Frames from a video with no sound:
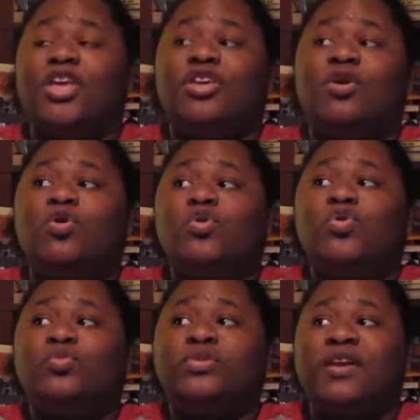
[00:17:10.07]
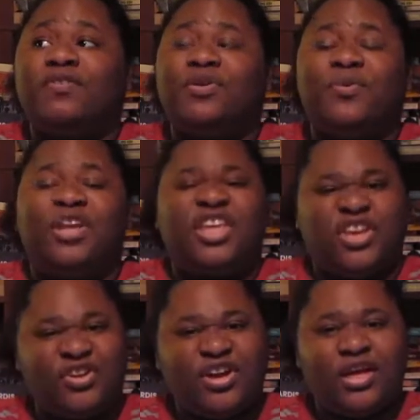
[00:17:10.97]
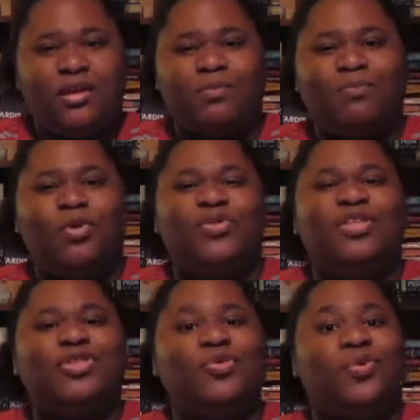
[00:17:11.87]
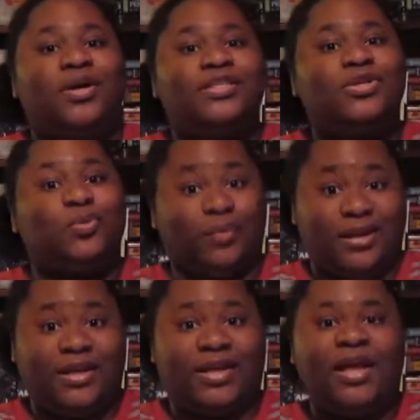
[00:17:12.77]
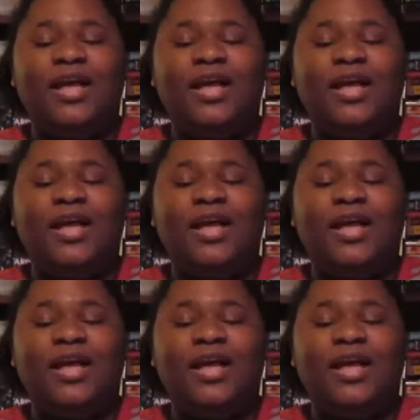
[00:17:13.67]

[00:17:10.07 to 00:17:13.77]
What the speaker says: you'll definitely want to hear it more than you want to read it.